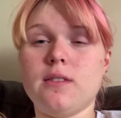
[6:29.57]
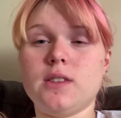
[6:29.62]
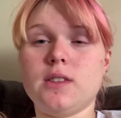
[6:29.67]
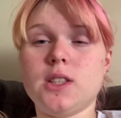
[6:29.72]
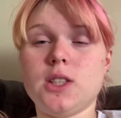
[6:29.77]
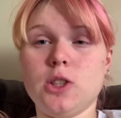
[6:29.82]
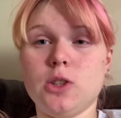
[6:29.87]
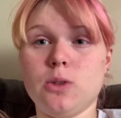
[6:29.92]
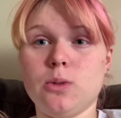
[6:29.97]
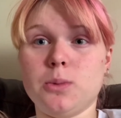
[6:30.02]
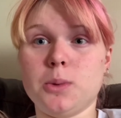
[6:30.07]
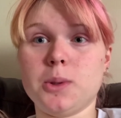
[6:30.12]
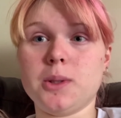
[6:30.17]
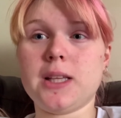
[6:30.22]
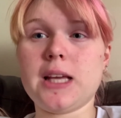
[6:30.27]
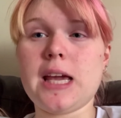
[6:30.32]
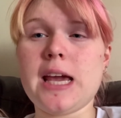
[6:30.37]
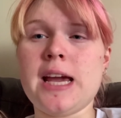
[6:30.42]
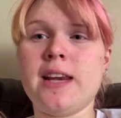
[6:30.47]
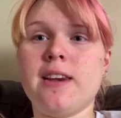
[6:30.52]
to rule
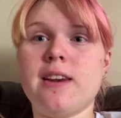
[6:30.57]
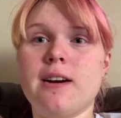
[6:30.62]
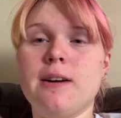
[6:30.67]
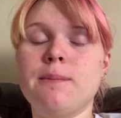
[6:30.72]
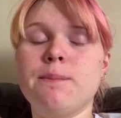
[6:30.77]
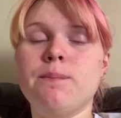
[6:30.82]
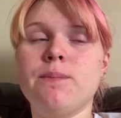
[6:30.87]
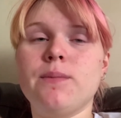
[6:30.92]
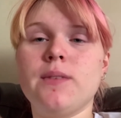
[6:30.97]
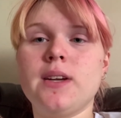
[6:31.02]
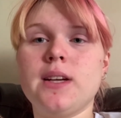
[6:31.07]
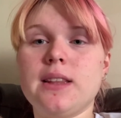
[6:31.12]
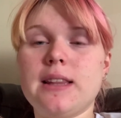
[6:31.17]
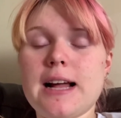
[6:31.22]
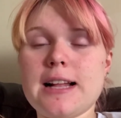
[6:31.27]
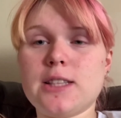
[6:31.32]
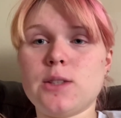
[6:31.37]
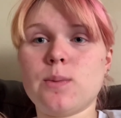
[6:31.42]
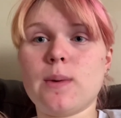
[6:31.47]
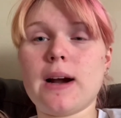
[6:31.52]
the kingdom.
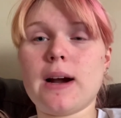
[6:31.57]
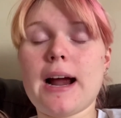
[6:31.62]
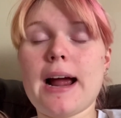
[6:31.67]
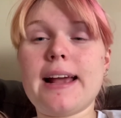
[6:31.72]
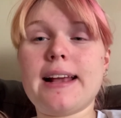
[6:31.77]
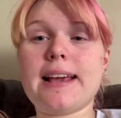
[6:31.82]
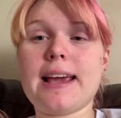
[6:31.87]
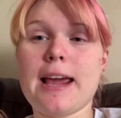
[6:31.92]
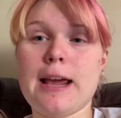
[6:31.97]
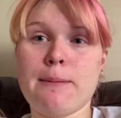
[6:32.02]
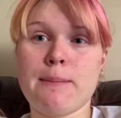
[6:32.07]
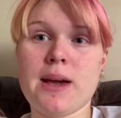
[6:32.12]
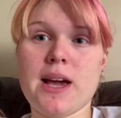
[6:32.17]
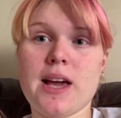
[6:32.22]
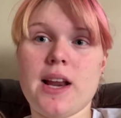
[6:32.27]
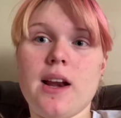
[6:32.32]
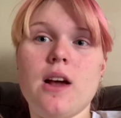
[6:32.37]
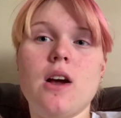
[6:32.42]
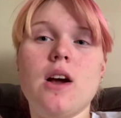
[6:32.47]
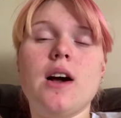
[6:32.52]
That's where I came
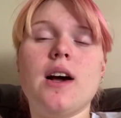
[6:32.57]
in.